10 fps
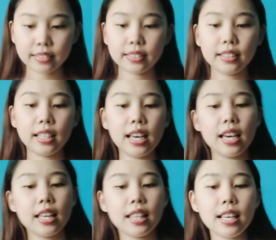
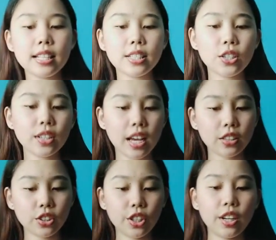Power.
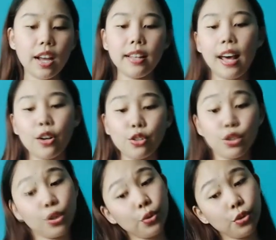
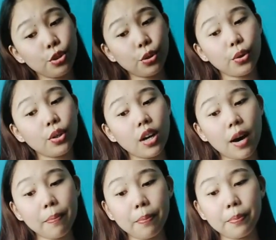This is a
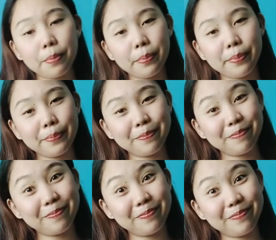
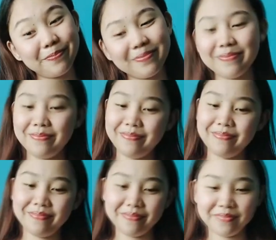5V
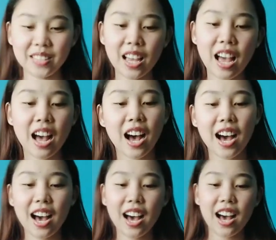micro
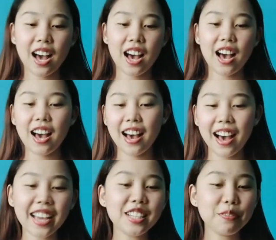USB
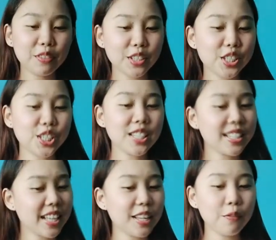power
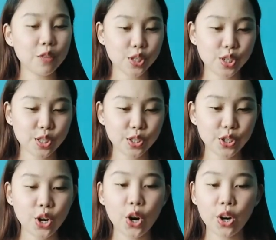
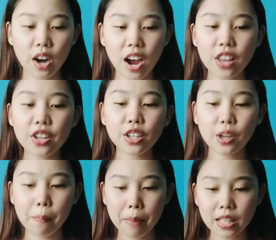connector into
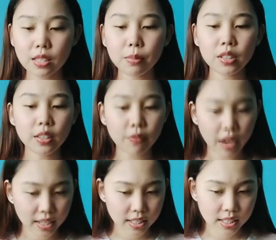which you
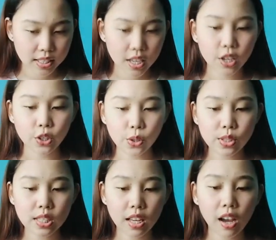can plug your
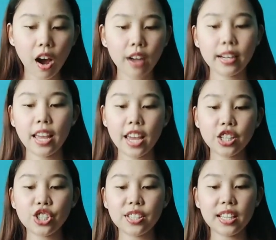compatible
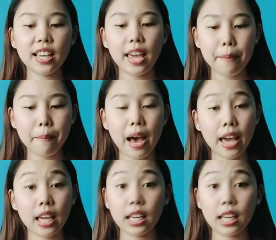power supply.